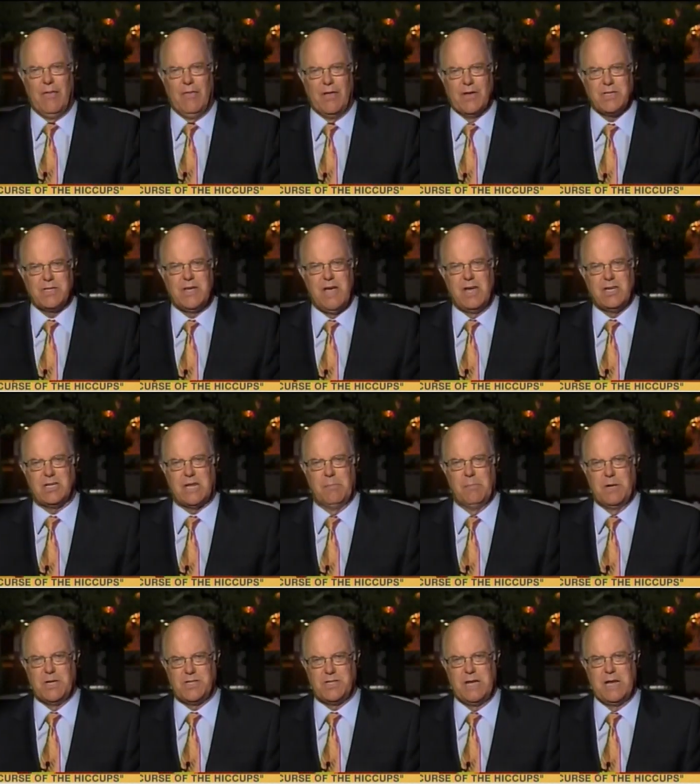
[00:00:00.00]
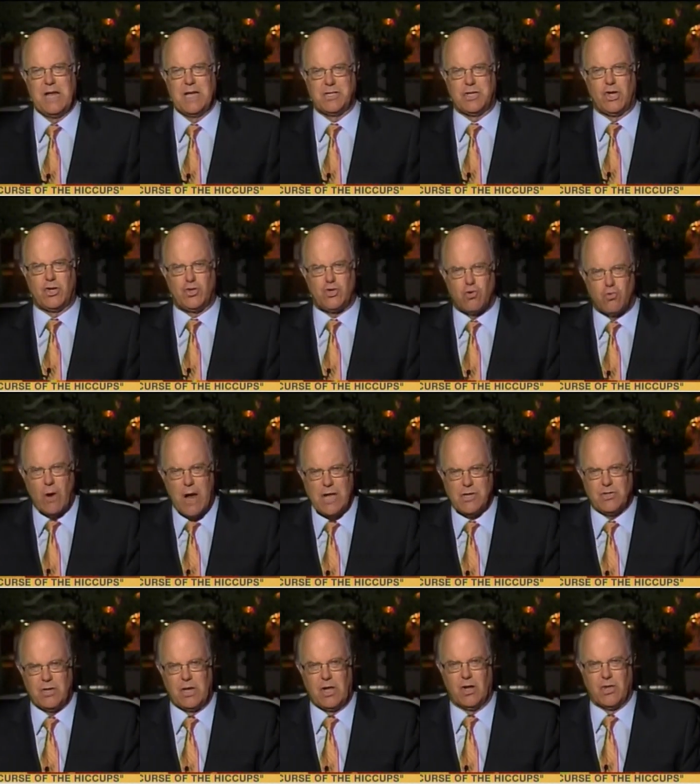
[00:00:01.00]
This case can be seen as a
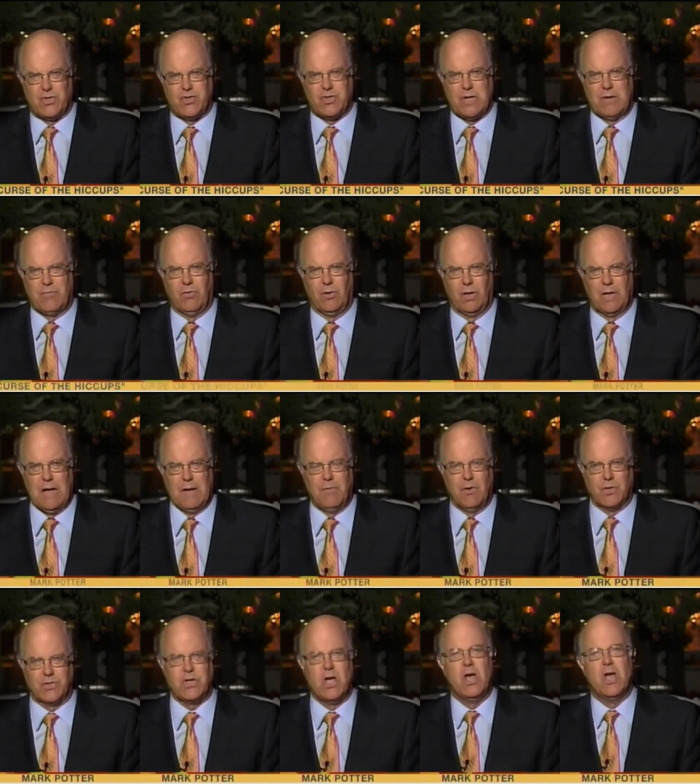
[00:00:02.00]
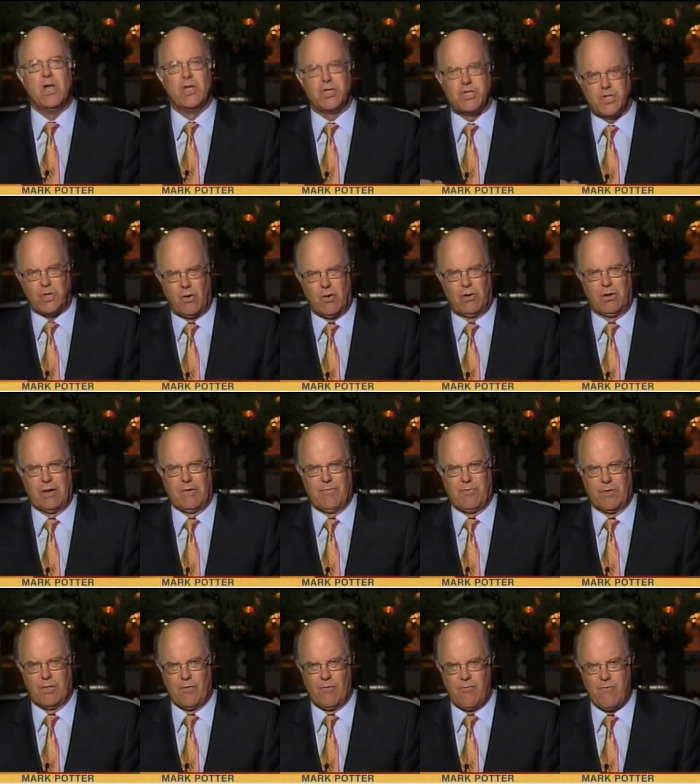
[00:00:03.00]
tragedy on several levels, certainly
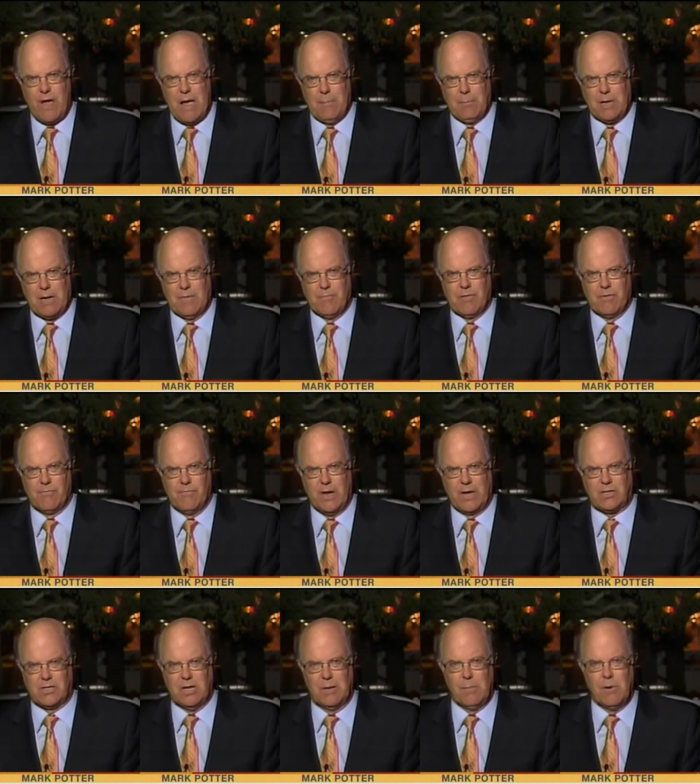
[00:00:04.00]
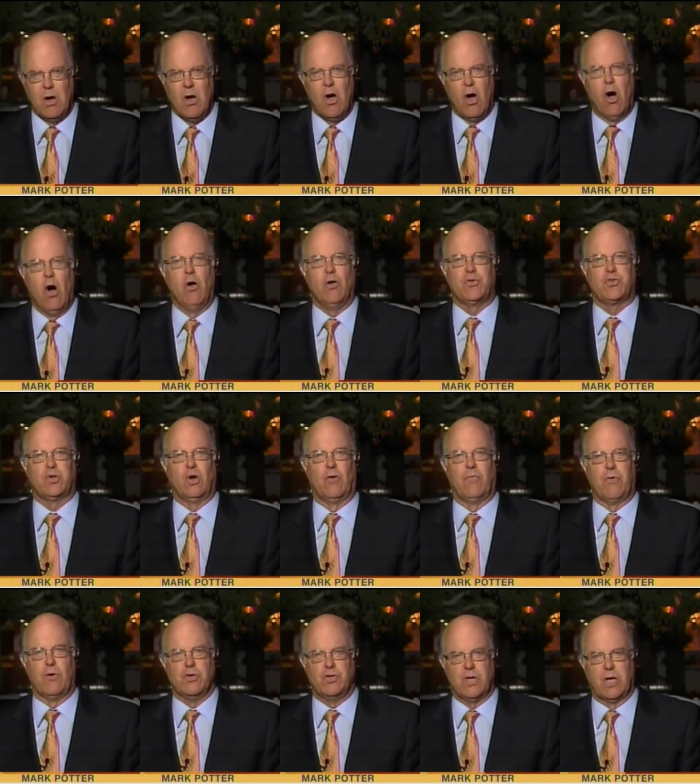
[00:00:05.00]
for the family of the victim, also
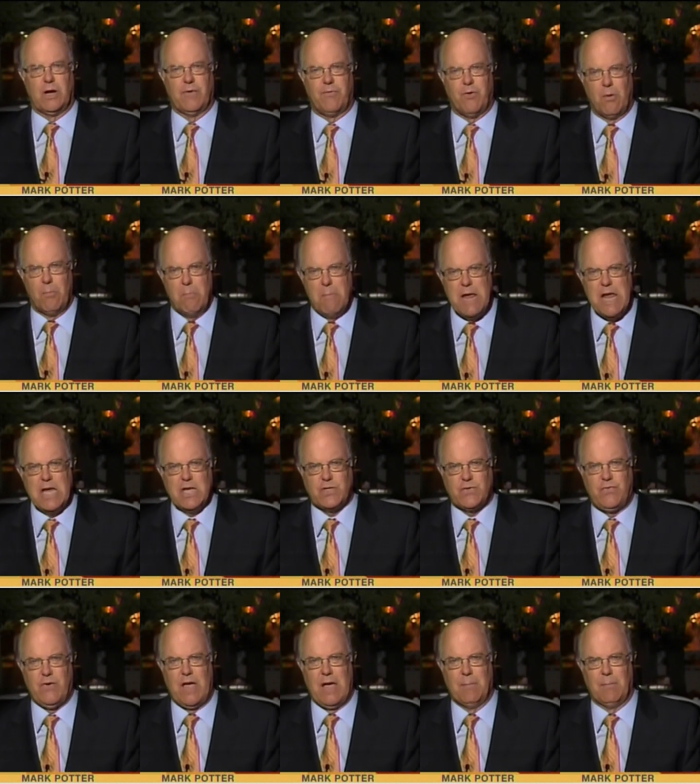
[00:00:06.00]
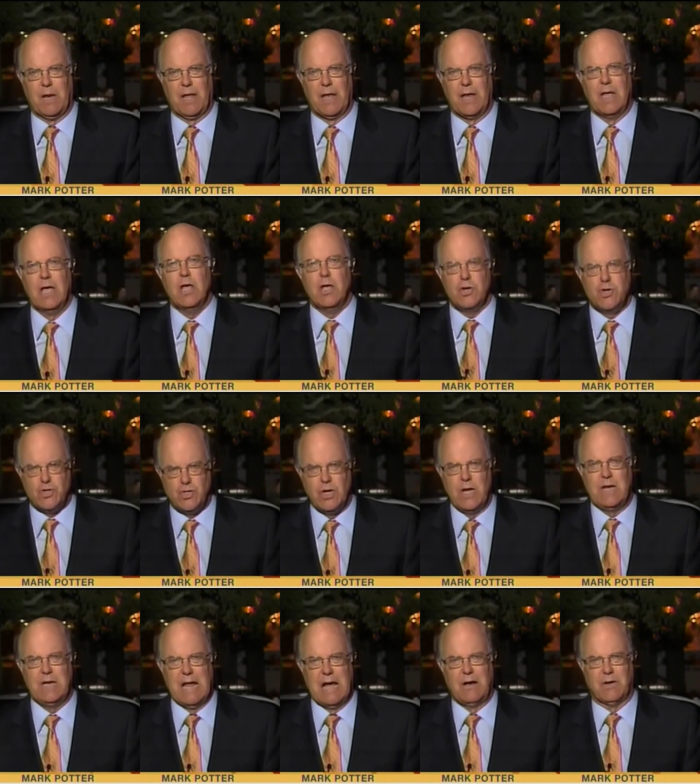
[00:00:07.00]
for Jennifer Mee's family.
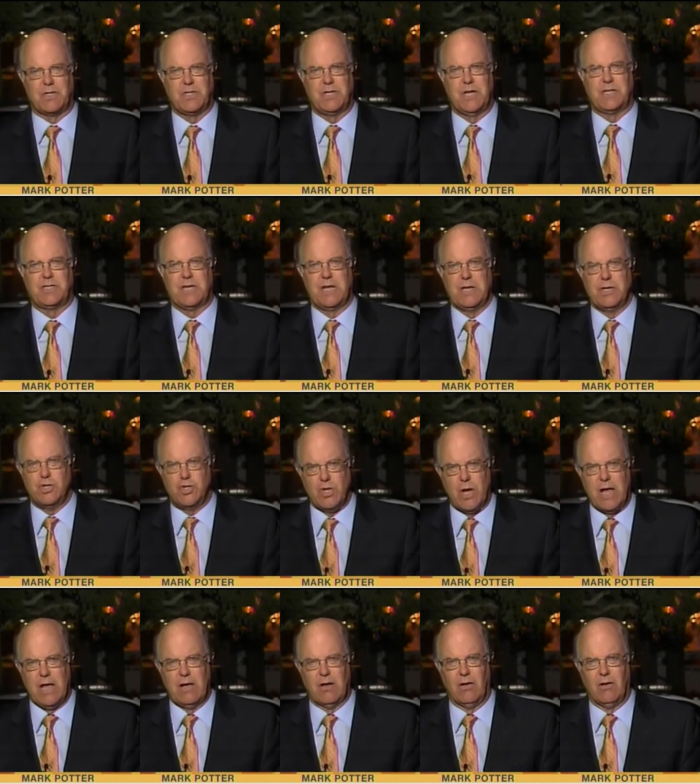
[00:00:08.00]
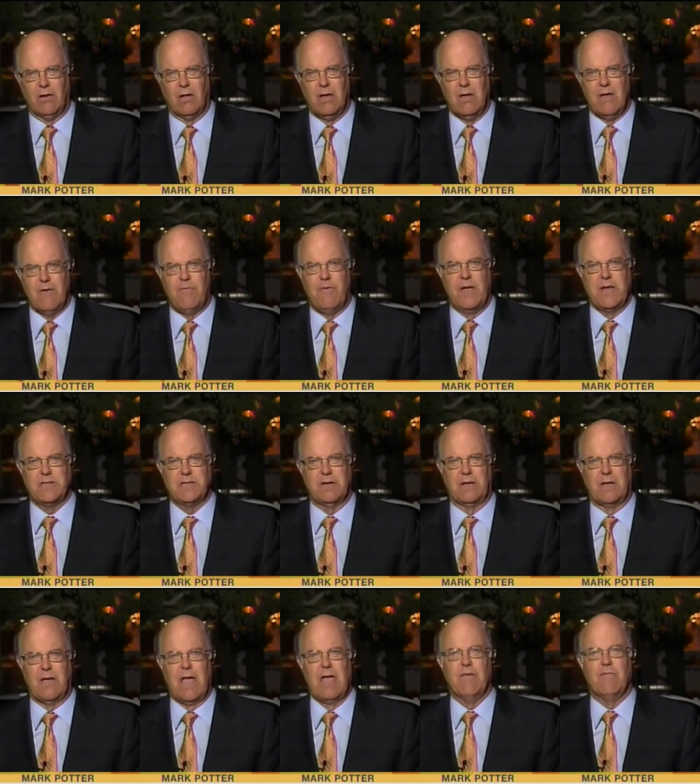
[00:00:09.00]
She now sits in jail
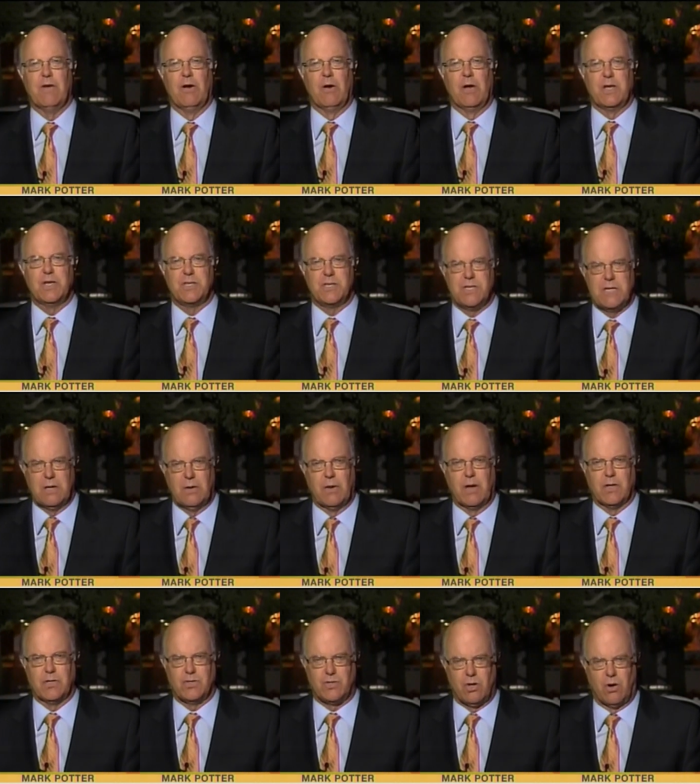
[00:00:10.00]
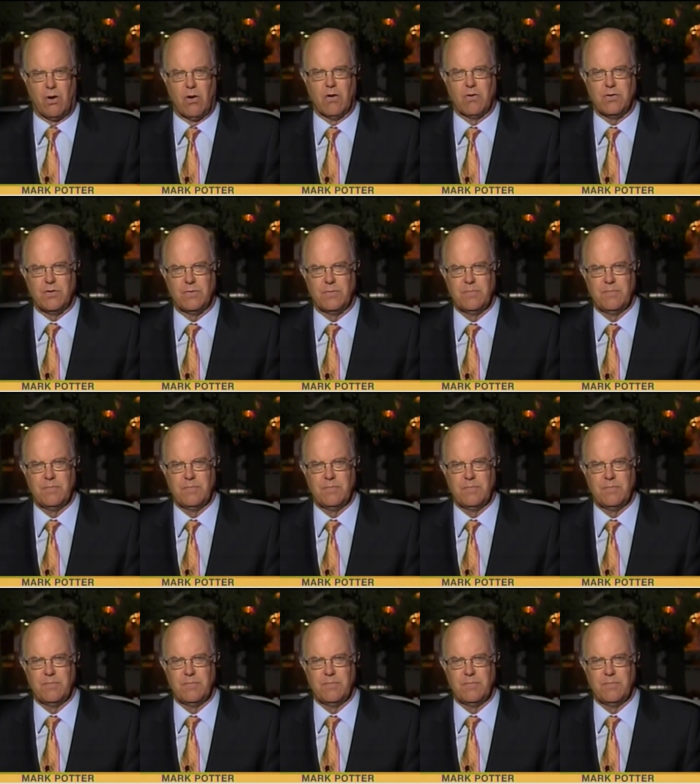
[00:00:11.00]
facing a very serious charge.